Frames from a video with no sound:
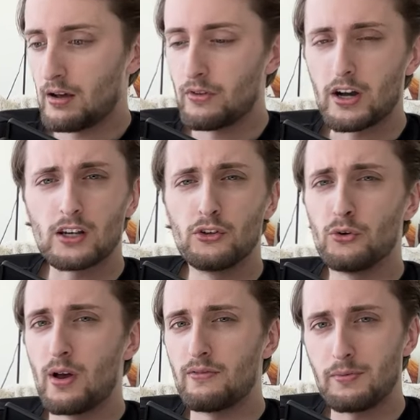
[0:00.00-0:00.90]
I'm not going to
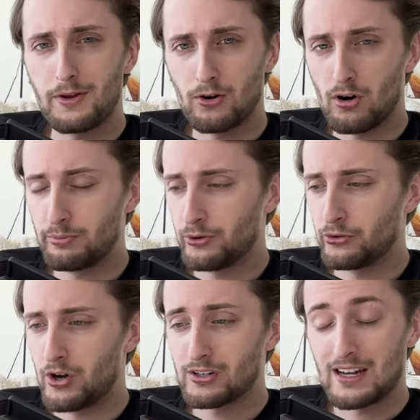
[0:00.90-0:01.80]
do MVP or All-Pro
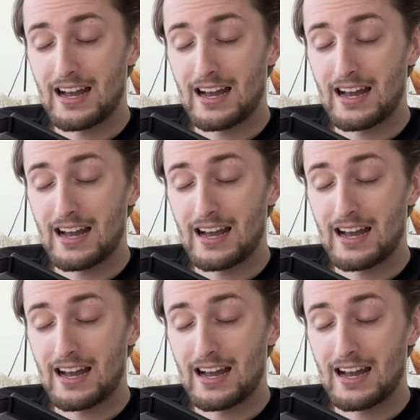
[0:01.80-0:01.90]
talk.